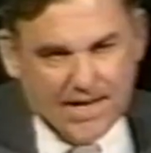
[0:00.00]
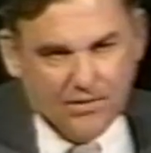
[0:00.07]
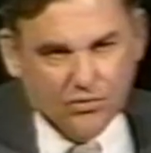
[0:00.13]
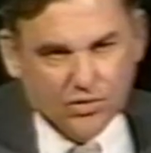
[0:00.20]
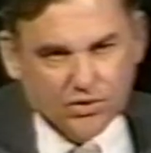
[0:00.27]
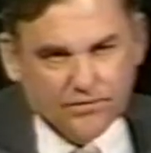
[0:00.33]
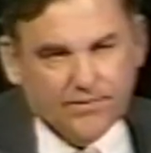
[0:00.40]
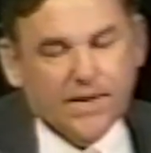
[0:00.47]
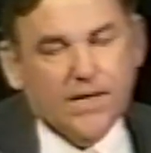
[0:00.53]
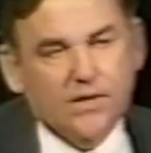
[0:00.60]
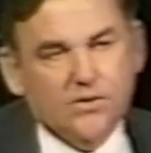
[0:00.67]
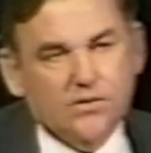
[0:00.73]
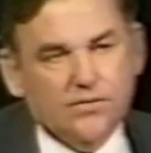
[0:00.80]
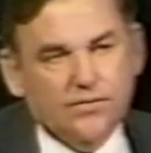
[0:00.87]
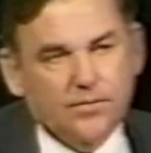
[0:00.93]
was
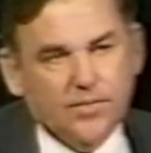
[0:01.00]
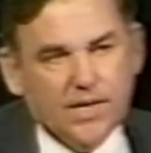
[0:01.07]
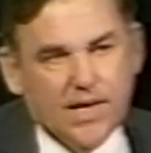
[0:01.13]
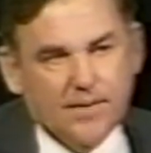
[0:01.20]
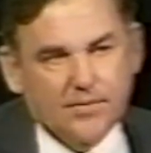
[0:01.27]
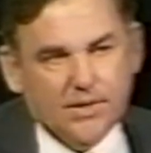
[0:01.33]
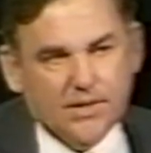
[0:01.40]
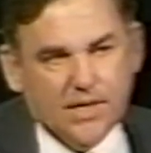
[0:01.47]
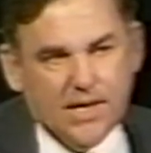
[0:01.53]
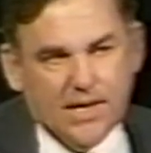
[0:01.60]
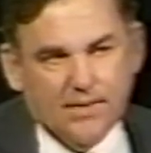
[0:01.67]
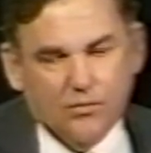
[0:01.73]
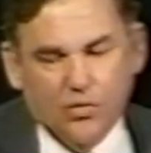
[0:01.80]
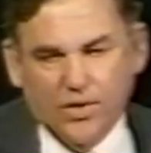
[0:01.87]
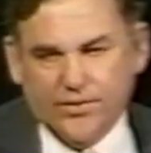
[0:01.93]
faced from time to
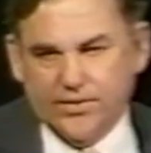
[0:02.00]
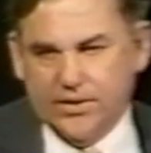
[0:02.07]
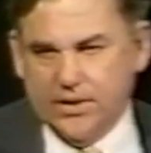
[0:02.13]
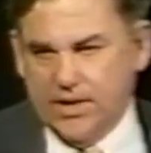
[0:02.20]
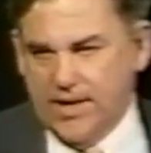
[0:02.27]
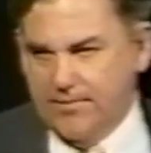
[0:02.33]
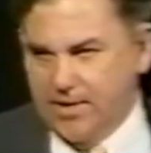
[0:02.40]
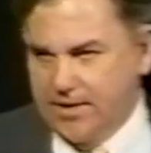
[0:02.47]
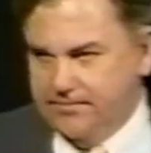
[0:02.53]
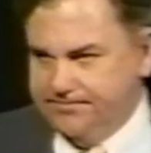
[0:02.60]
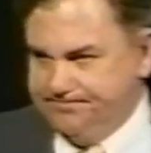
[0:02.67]
time with the dilemma